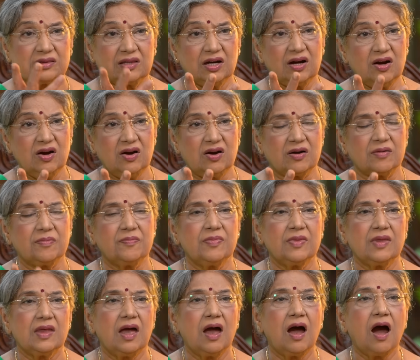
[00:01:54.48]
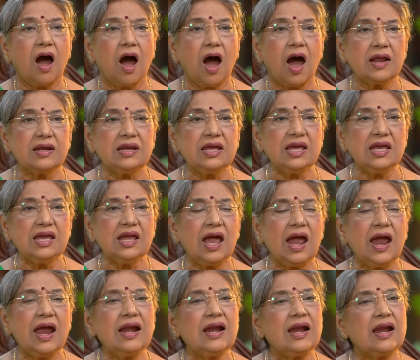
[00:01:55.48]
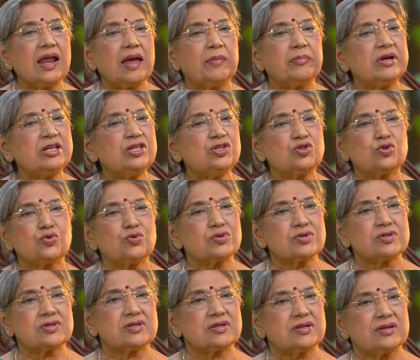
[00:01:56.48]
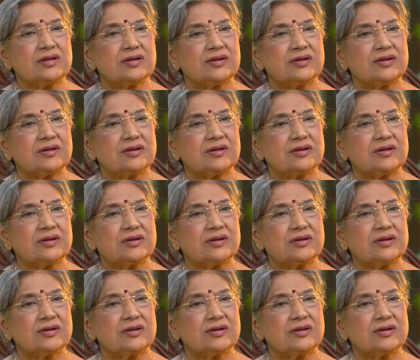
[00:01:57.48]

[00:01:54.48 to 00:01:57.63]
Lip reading: Third, honey and lemon juice.